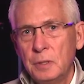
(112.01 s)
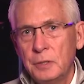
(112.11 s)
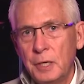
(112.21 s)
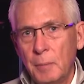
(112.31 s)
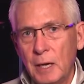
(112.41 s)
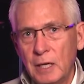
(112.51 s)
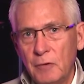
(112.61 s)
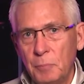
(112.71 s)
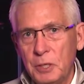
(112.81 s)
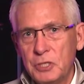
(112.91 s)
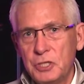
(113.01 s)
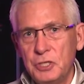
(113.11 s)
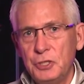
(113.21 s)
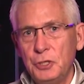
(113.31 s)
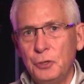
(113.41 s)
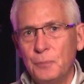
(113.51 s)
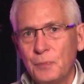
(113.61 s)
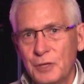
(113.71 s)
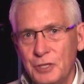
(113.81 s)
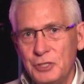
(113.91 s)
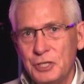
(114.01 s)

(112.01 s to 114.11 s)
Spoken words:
that I might live pleasing to You, in